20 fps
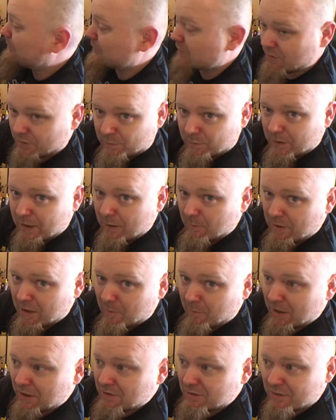because we like
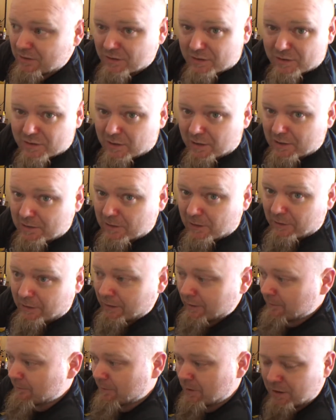bigger batteries because they last
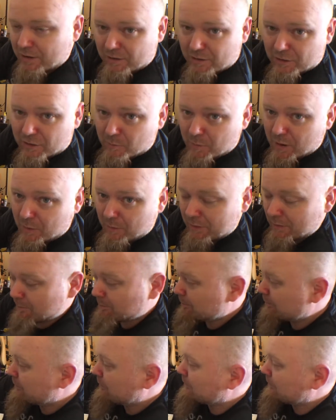longer and you can do more with them.